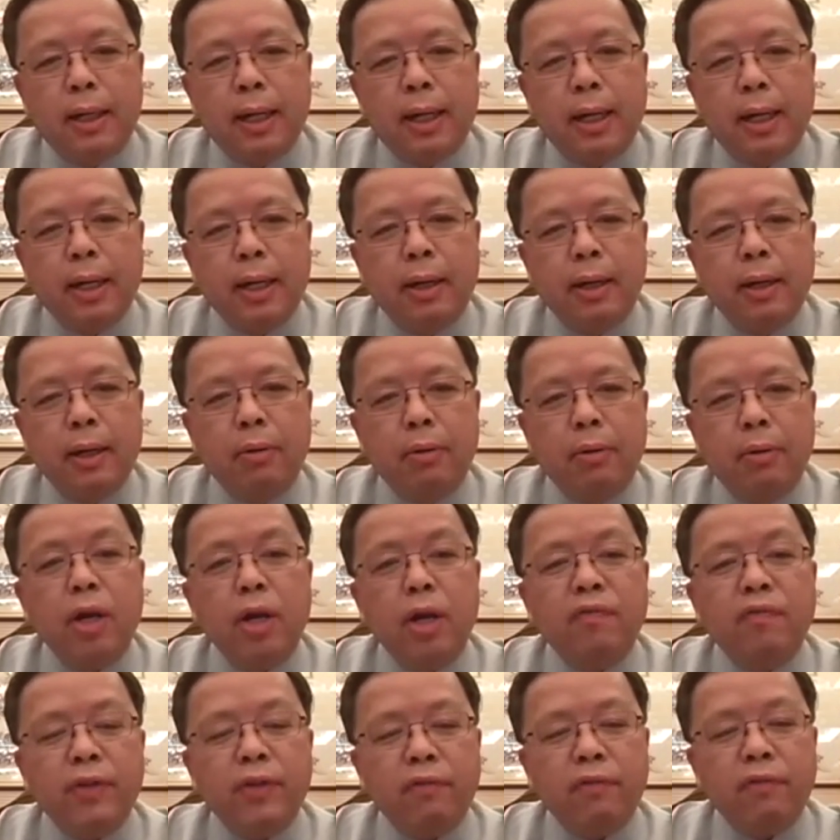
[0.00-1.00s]
And
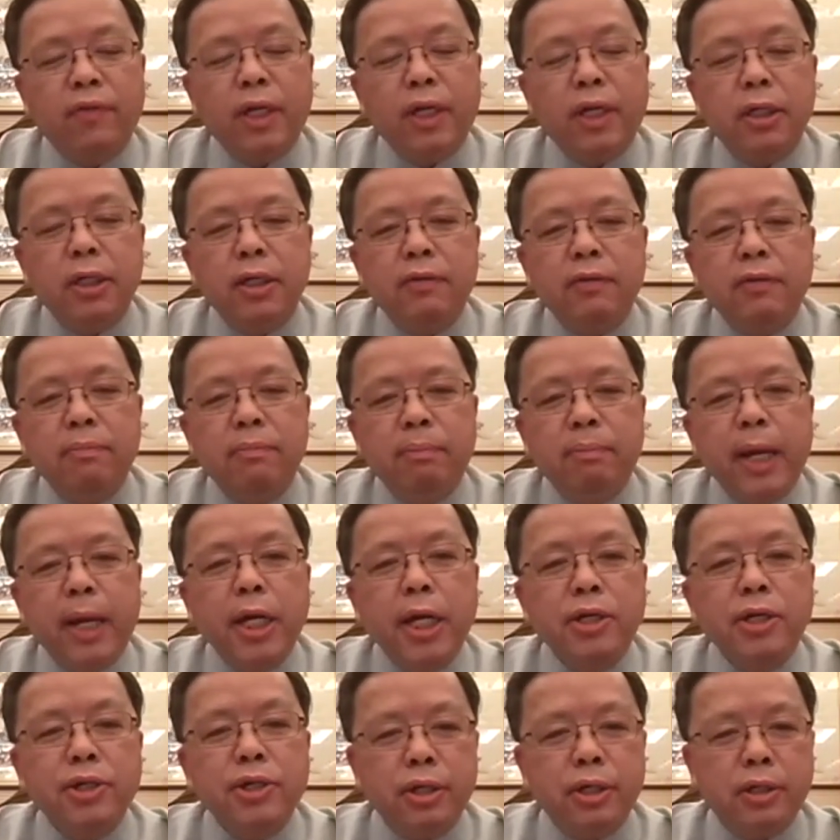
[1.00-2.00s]
one of the very
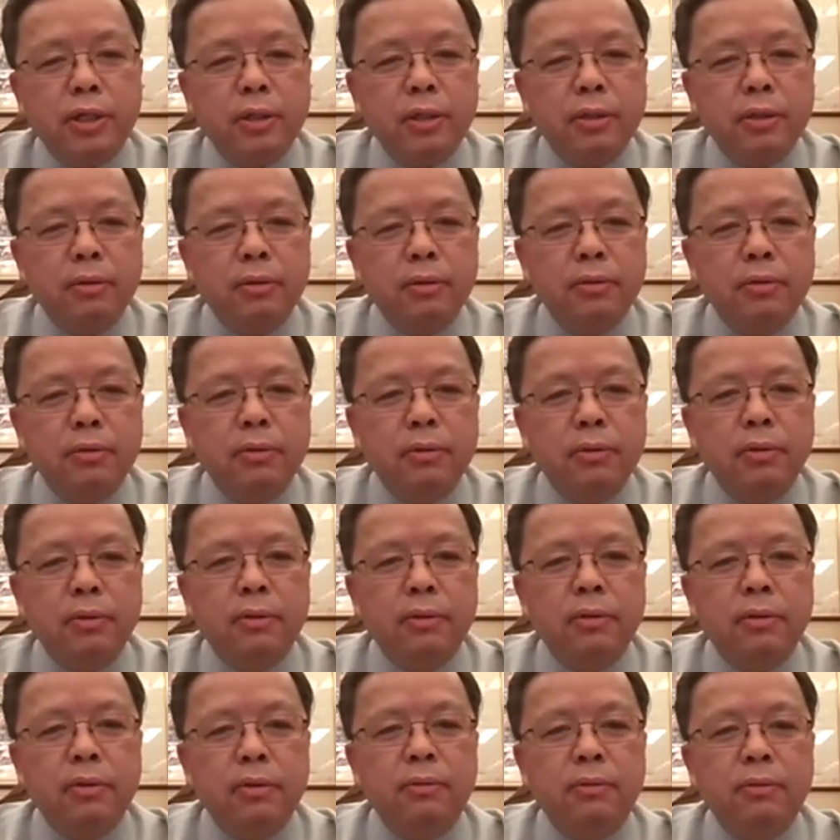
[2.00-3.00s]
major
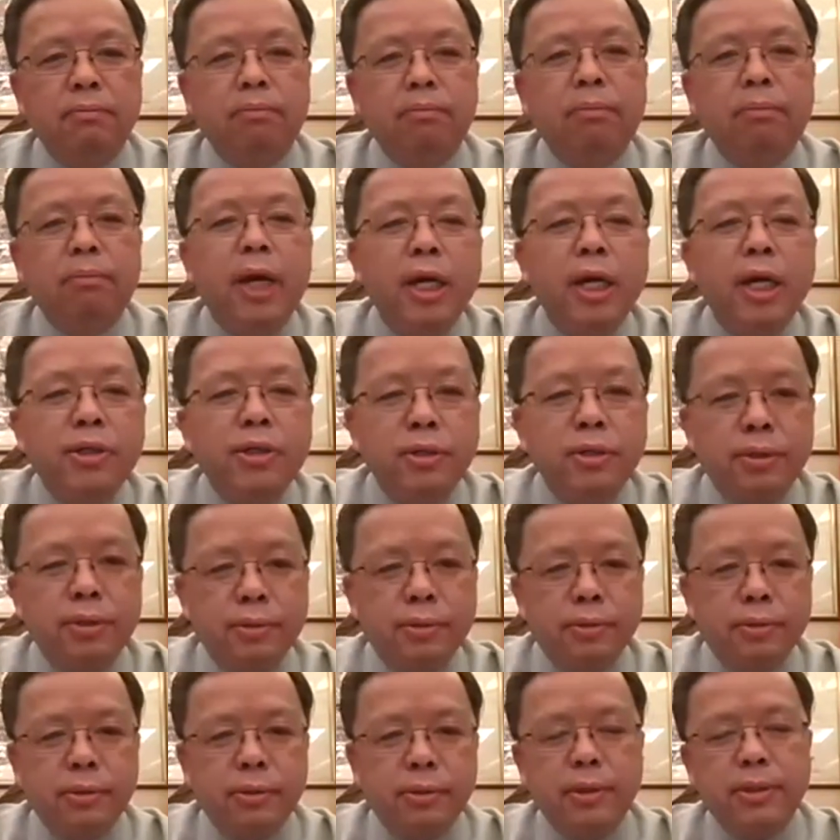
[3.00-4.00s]

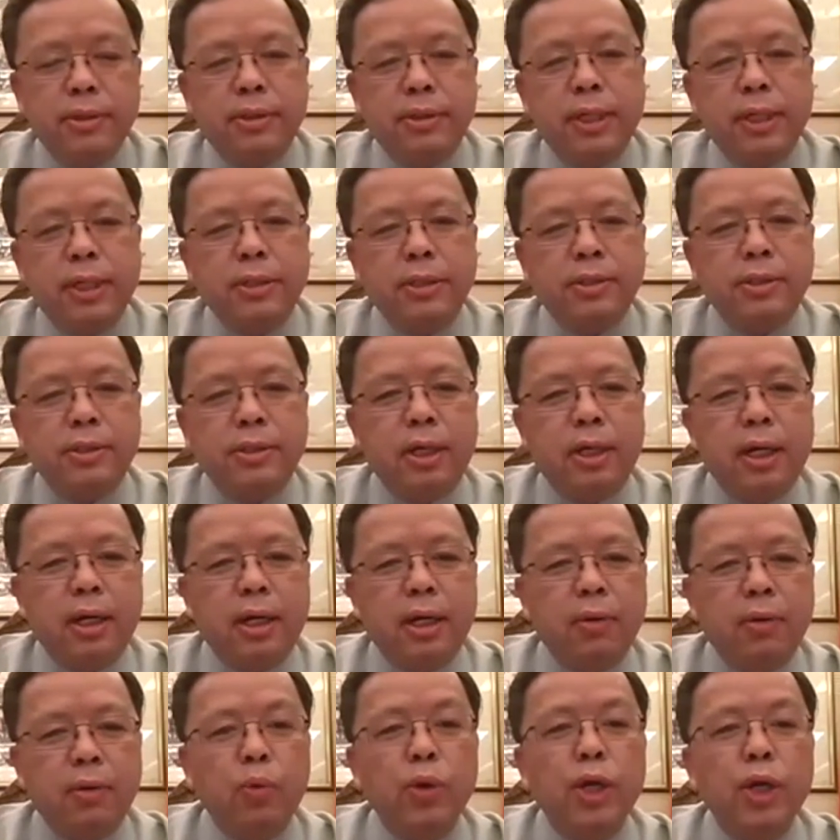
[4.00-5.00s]
measures is that
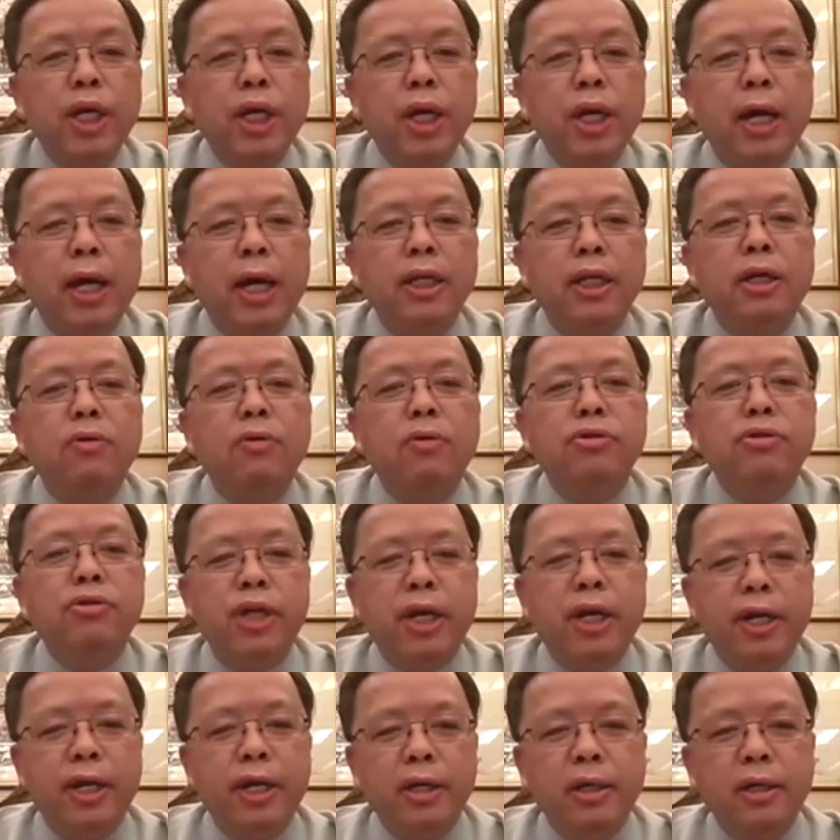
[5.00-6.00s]
we are
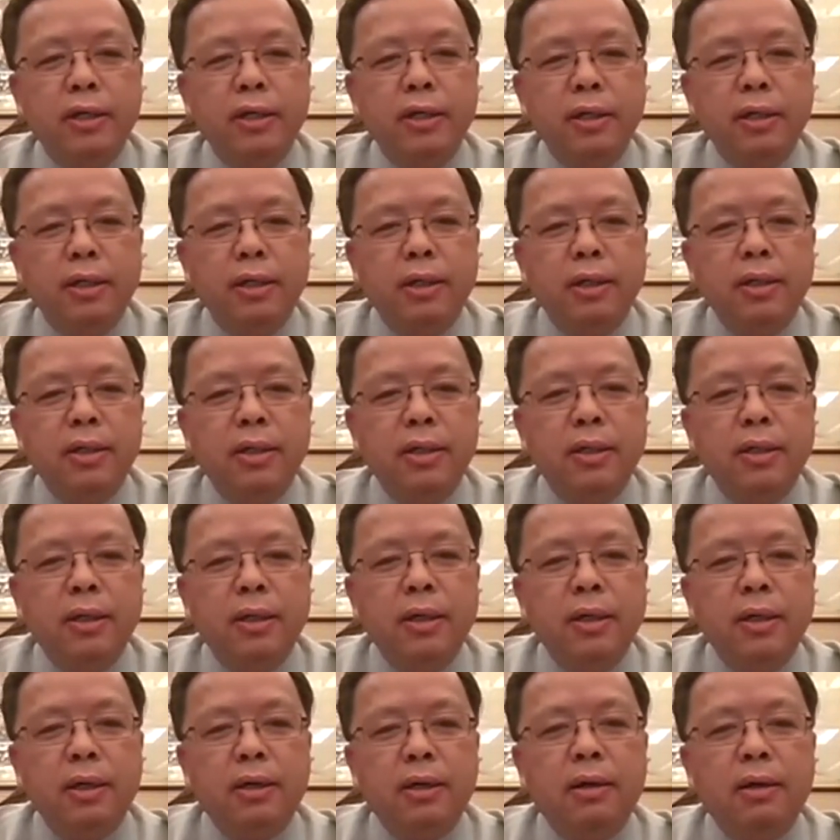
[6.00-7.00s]
negotiating
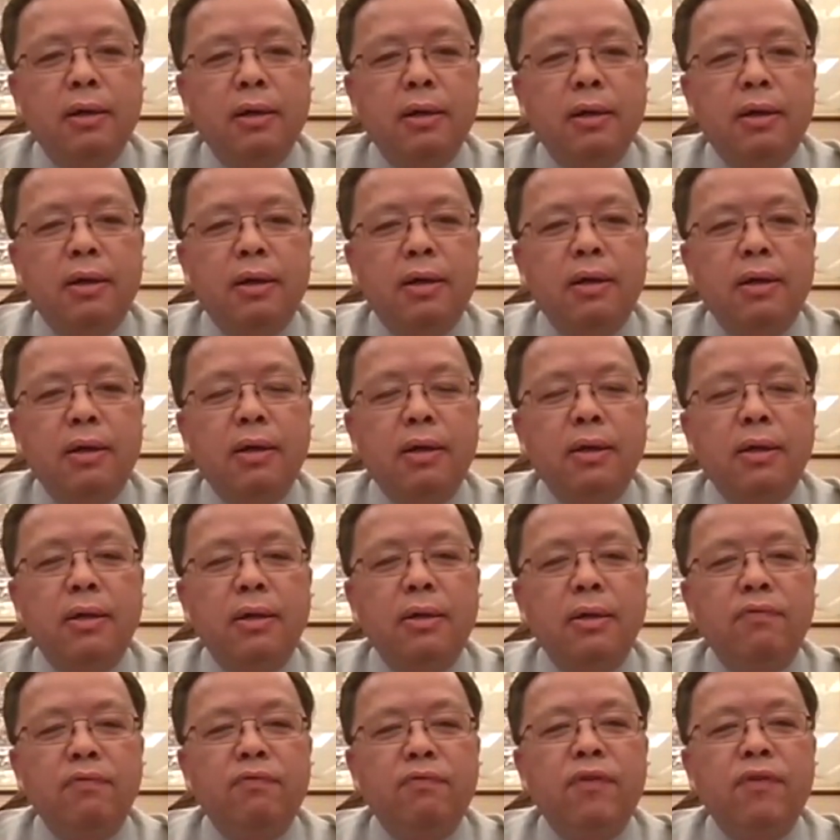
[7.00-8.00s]
a
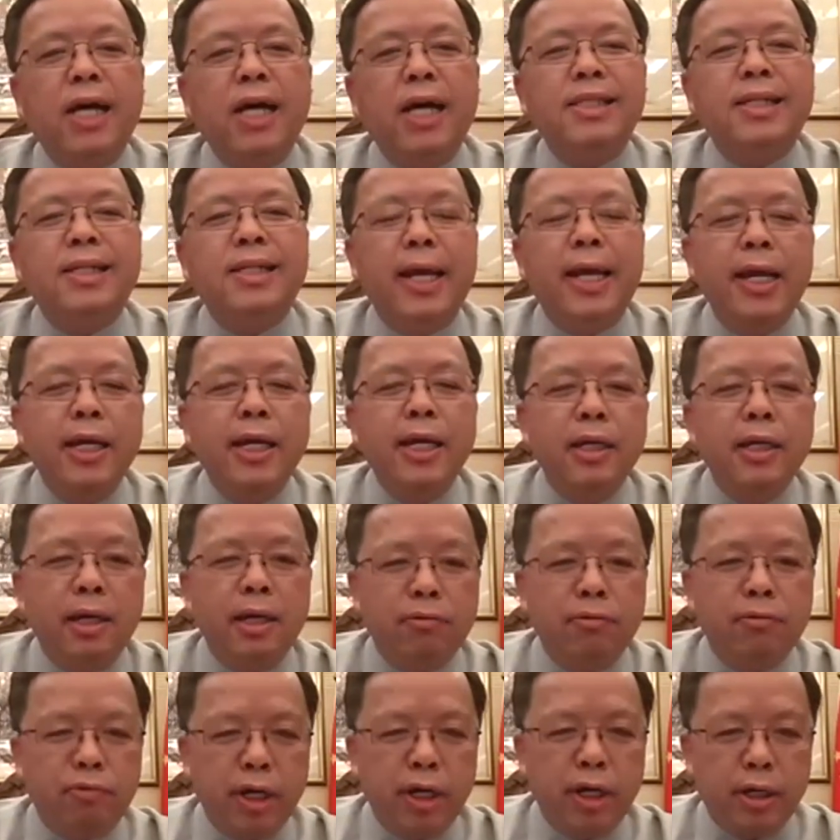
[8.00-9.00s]
fast lane
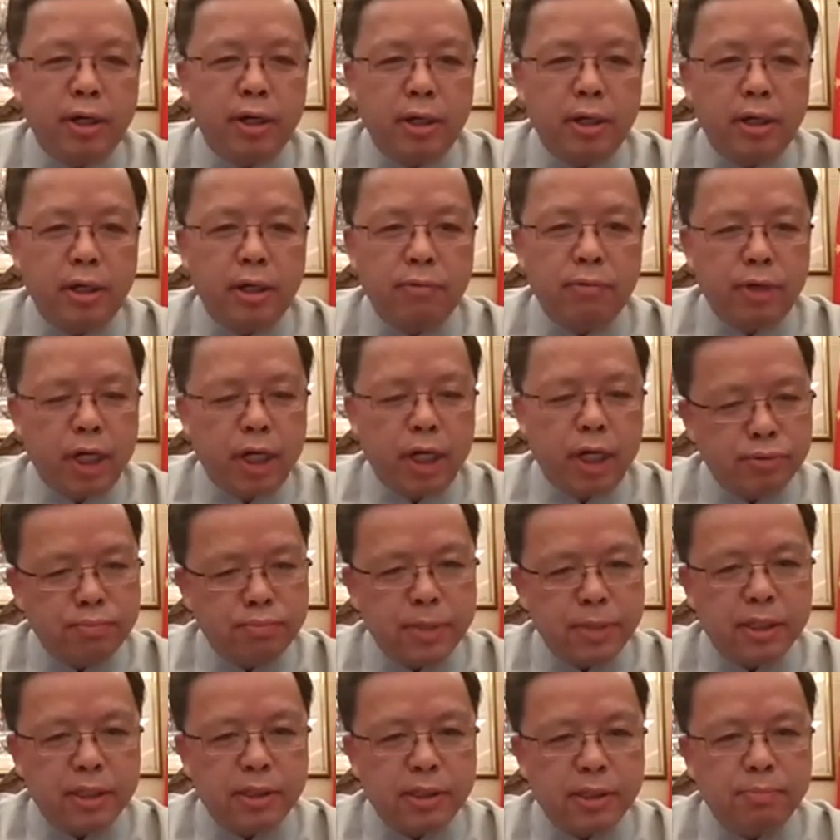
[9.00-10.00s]

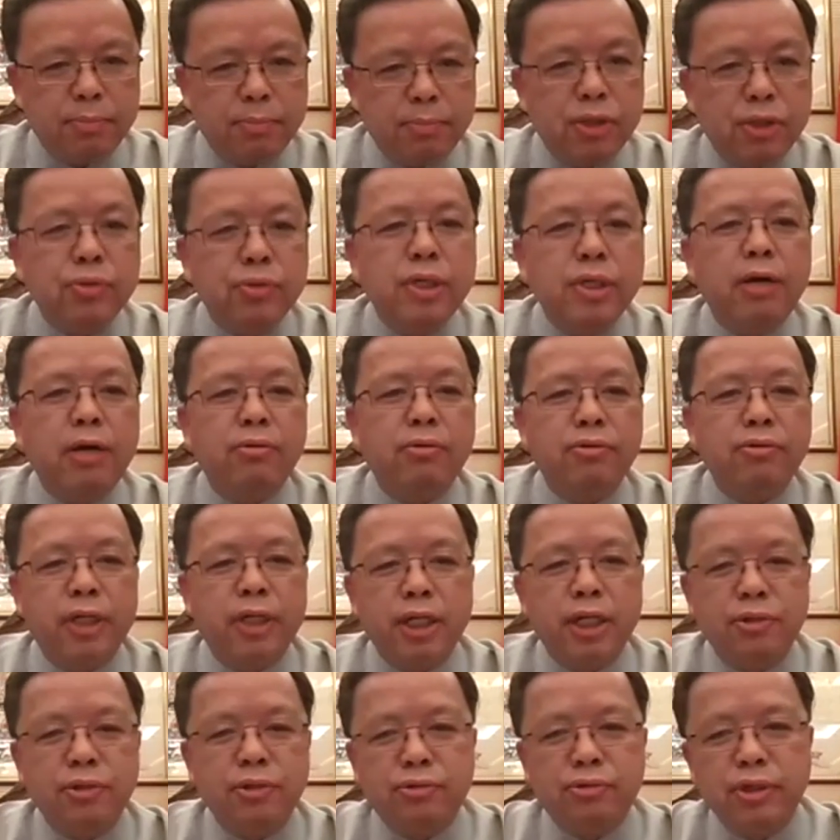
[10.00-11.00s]
arrangement between our two
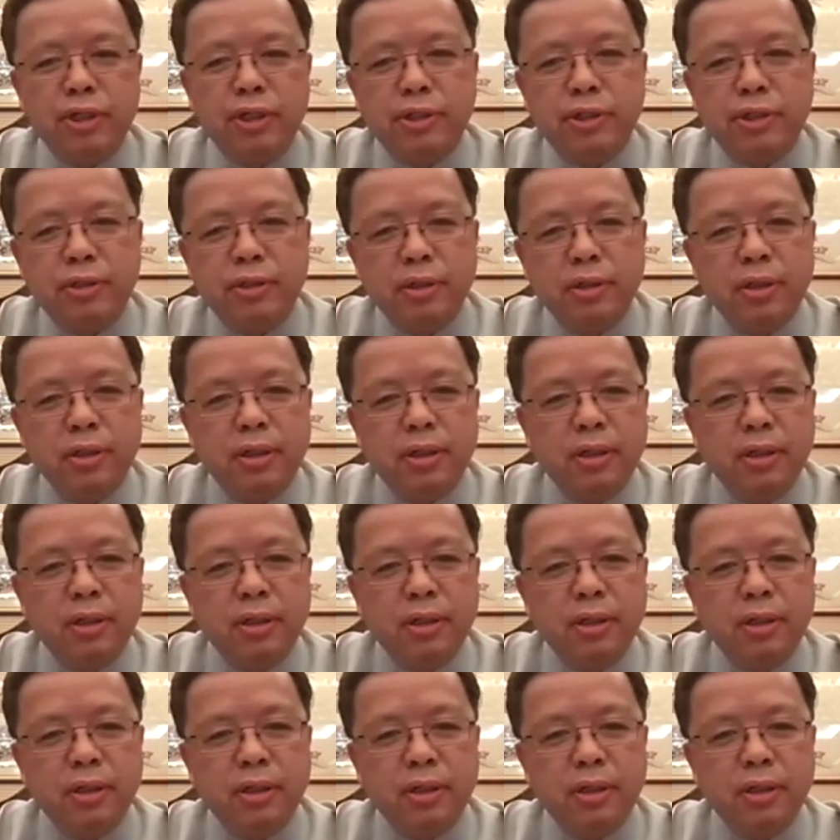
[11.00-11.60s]
countries.